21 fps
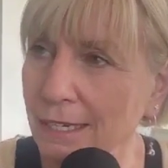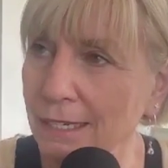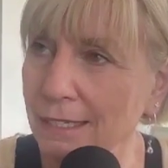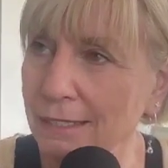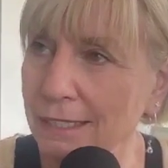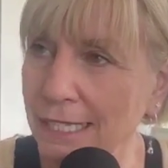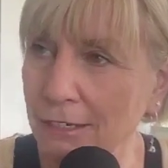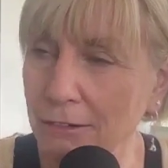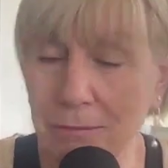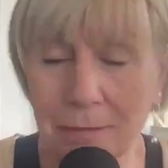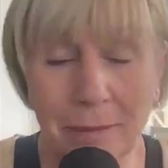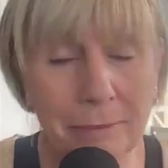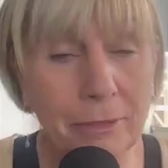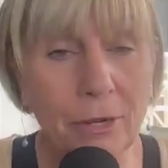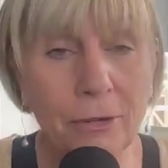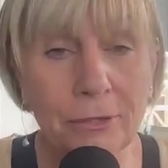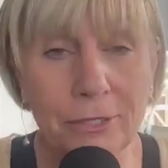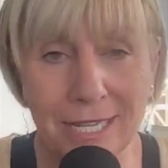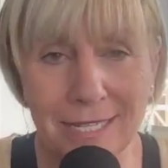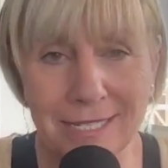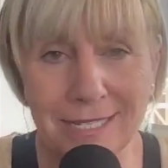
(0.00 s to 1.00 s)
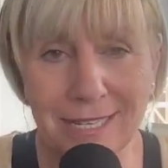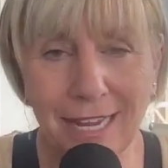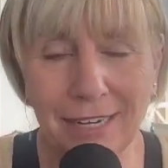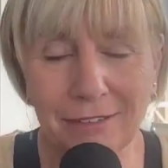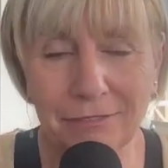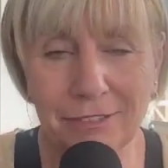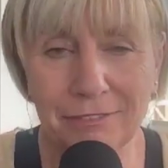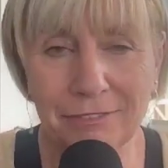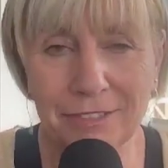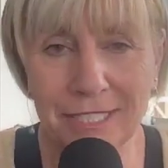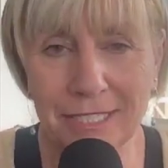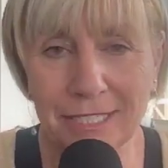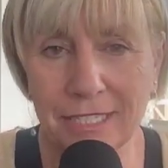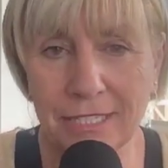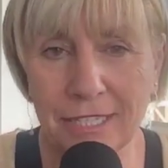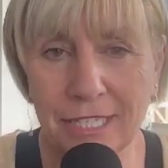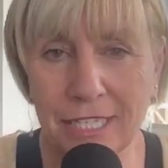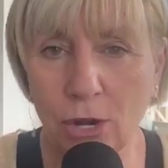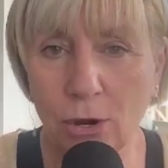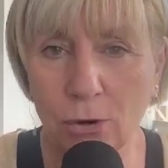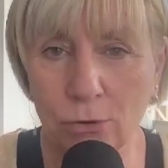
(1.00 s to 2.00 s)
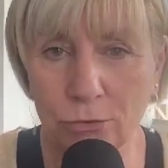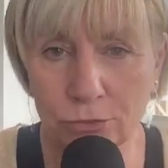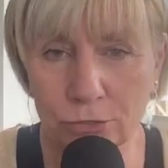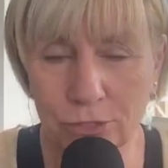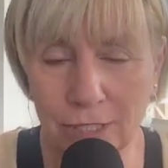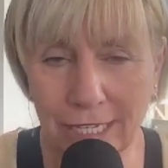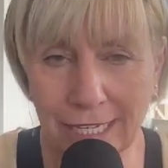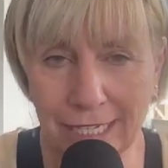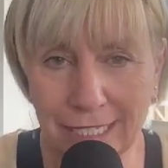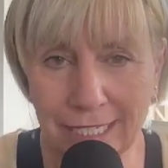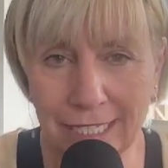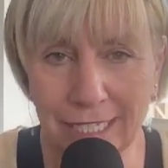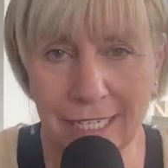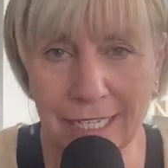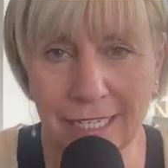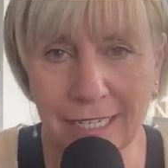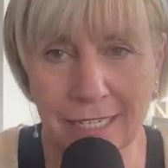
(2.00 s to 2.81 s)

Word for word: I can't remember. Oh yes, I revisited the overlay